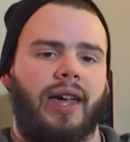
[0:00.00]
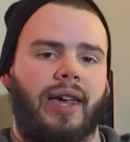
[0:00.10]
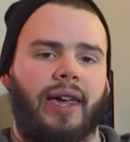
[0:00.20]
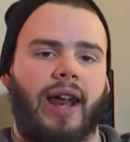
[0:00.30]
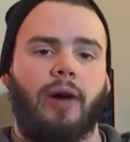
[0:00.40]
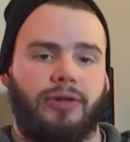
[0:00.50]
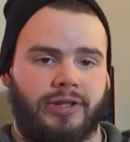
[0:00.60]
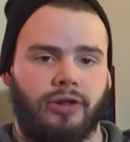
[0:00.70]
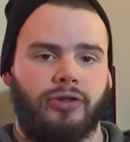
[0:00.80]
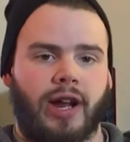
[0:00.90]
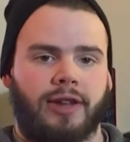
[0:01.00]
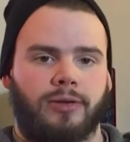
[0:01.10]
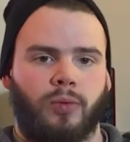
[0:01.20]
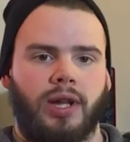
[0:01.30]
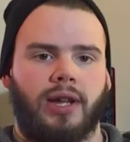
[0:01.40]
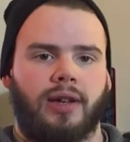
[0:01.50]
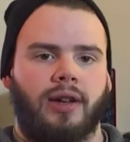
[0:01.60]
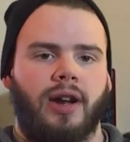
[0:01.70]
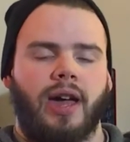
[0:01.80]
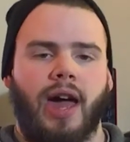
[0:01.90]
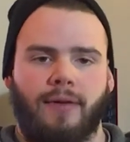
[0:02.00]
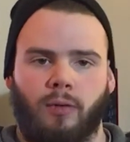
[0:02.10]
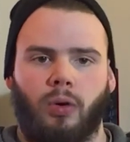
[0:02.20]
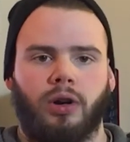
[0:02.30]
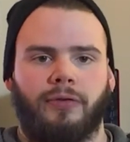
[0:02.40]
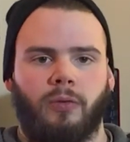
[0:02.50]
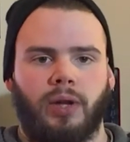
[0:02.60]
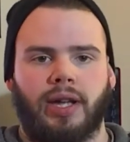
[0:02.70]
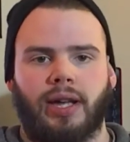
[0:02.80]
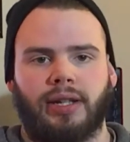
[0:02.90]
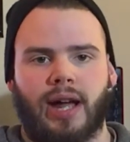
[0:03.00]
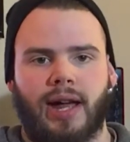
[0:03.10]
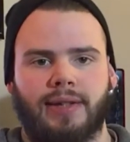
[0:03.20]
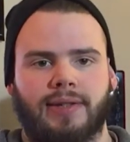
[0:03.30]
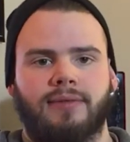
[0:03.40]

And I will see you next week. Have a wonderful weekend, guys.